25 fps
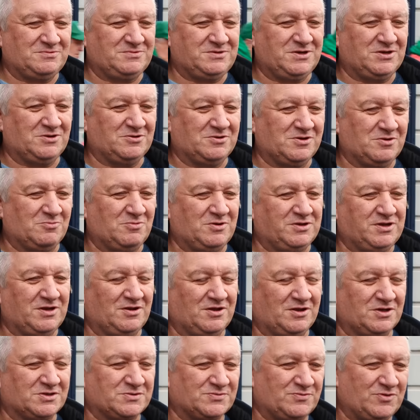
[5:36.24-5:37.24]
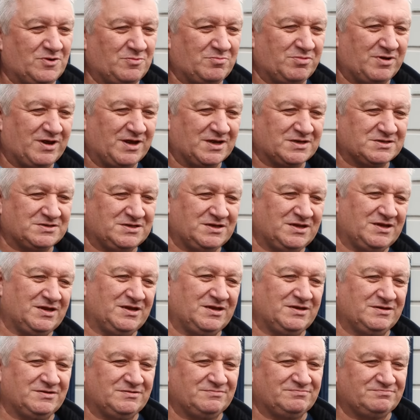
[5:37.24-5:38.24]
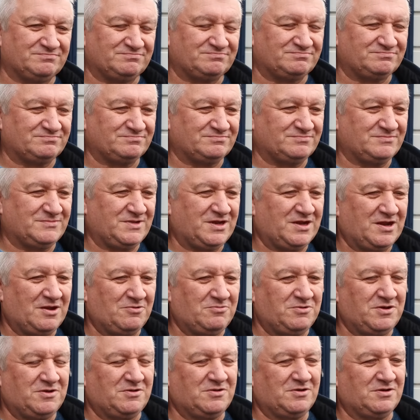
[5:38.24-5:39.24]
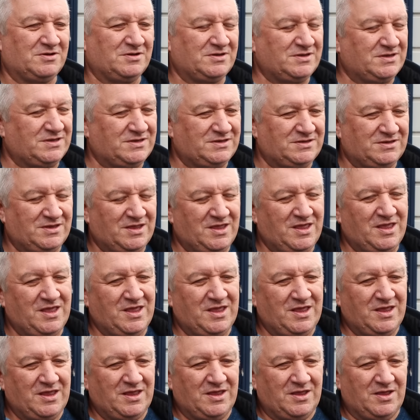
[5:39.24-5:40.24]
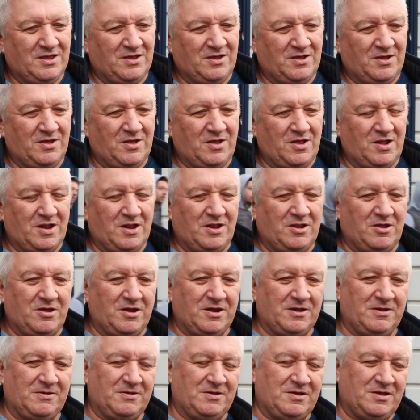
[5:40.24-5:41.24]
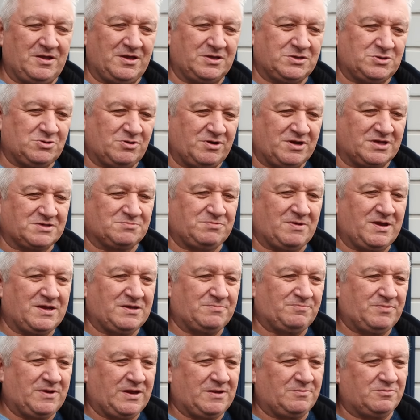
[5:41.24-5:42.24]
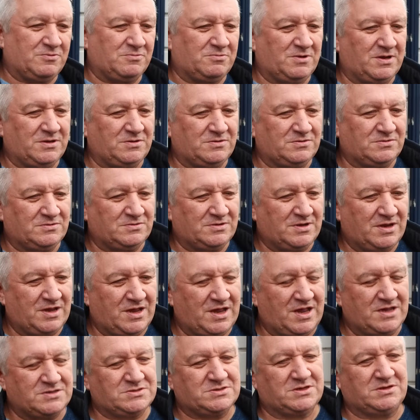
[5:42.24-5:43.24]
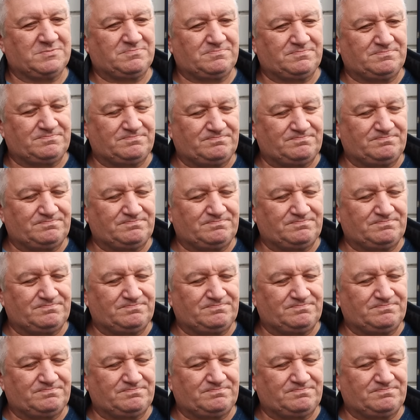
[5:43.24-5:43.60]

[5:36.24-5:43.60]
You look at what you lost through Brexit and, you know, you got, like, I try to explain to people when, I was a